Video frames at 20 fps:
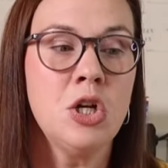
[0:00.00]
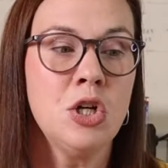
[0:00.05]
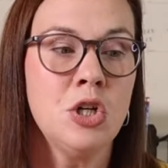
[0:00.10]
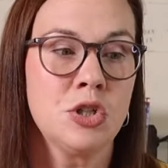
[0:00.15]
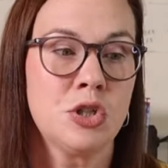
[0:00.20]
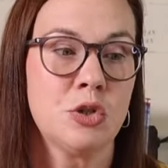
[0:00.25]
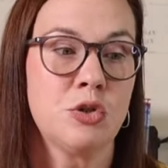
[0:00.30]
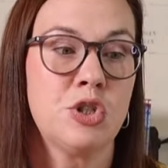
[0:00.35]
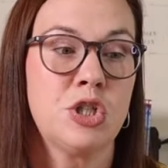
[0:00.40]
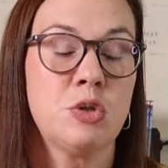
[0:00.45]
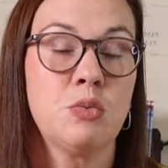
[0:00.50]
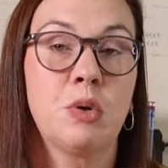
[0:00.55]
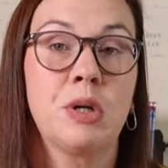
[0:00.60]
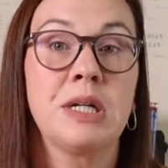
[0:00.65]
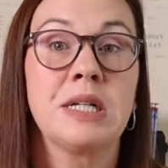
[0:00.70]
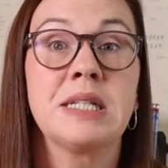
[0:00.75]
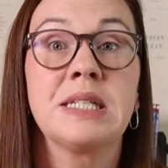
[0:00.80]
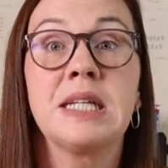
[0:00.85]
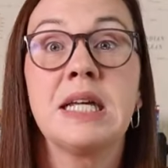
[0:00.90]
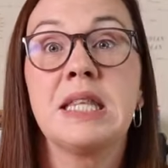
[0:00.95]
So she
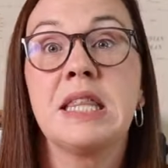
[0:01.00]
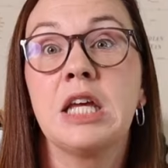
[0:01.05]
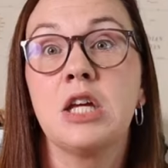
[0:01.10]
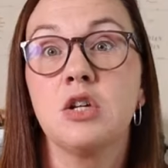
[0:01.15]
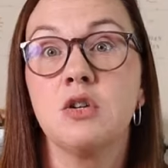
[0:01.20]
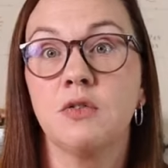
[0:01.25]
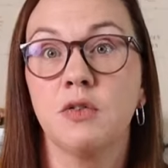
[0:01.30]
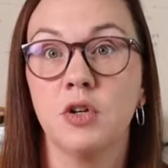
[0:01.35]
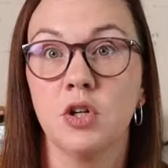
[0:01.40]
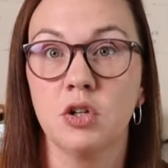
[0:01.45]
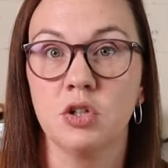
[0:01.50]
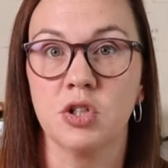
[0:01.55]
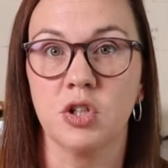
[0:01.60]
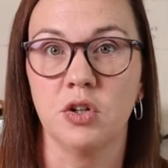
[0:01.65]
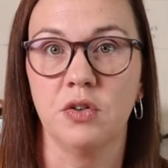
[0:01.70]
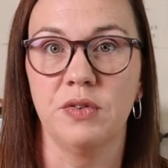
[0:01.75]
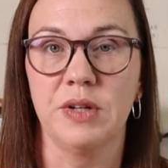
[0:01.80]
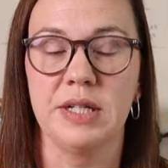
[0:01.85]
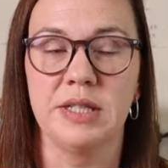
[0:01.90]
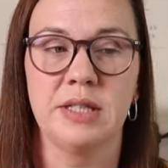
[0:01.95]
wanted to say thank you for your
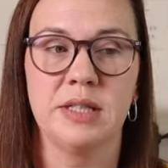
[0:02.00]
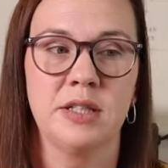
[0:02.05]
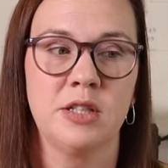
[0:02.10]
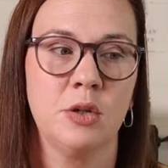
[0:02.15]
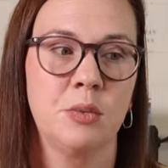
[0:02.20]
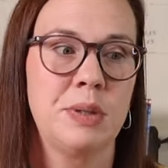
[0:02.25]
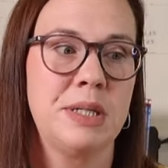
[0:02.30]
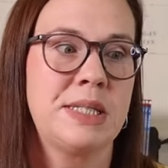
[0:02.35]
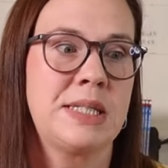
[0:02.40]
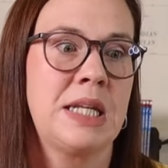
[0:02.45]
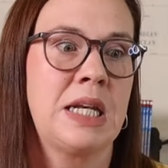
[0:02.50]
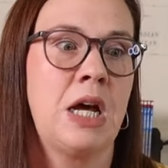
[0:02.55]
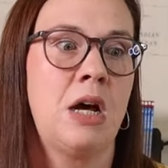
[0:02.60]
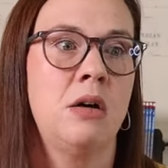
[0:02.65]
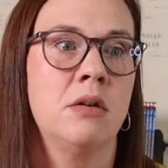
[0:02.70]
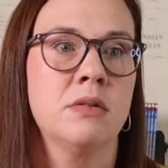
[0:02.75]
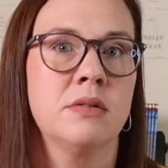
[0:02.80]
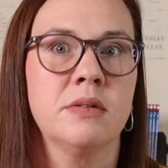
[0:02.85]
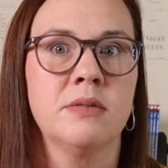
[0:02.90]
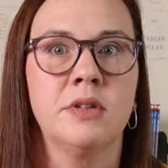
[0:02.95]
service. So we sent
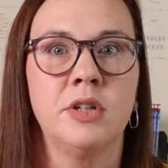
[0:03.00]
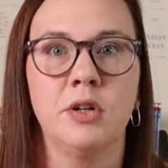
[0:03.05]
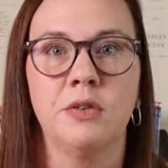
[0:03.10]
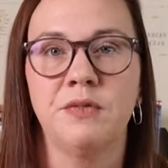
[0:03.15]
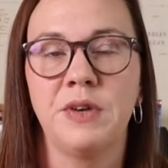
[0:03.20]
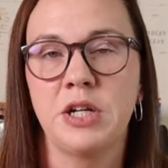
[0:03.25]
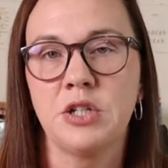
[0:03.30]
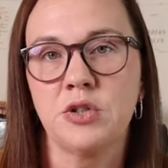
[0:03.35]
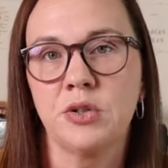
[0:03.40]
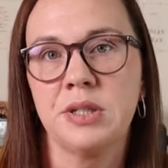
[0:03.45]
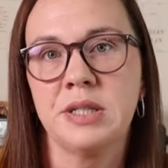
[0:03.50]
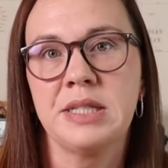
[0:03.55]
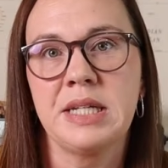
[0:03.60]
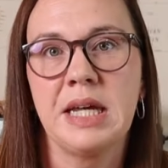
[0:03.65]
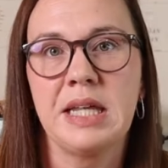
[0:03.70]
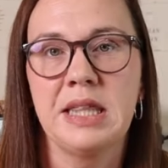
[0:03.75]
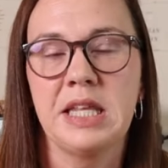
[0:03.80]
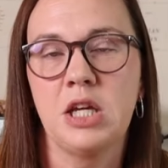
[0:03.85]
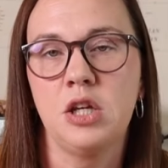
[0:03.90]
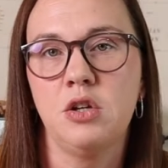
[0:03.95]
out, you know, Veterans
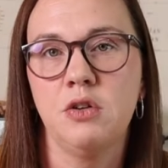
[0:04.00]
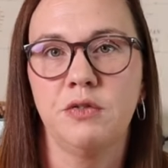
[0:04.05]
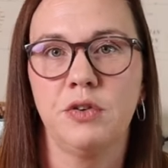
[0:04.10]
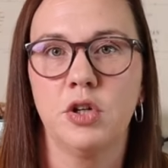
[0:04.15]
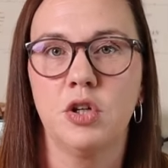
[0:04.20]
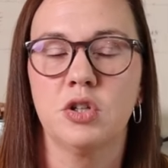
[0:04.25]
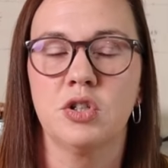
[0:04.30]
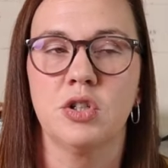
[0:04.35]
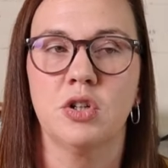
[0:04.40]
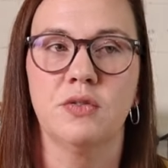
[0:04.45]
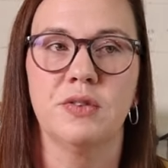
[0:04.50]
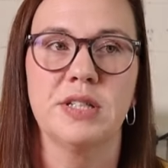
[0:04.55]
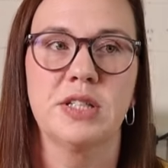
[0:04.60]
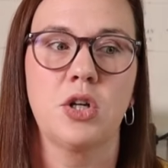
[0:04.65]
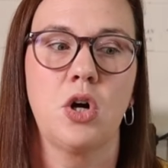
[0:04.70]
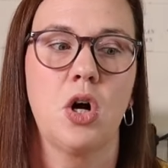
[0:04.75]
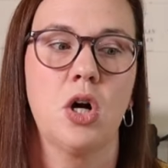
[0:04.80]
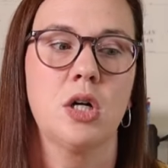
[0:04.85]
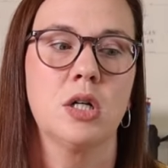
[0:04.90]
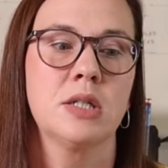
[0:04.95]
Day, thank you for your service
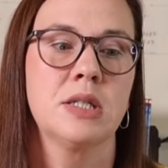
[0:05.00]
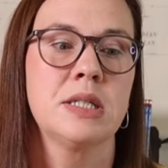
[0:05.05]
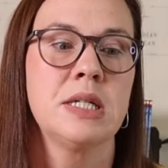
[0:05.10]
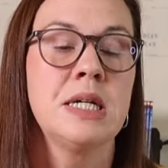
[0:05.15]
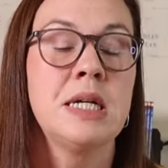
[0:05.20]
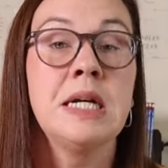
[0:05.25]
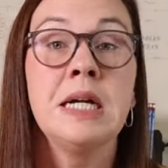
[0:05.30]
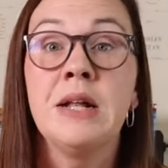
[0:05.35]
cards.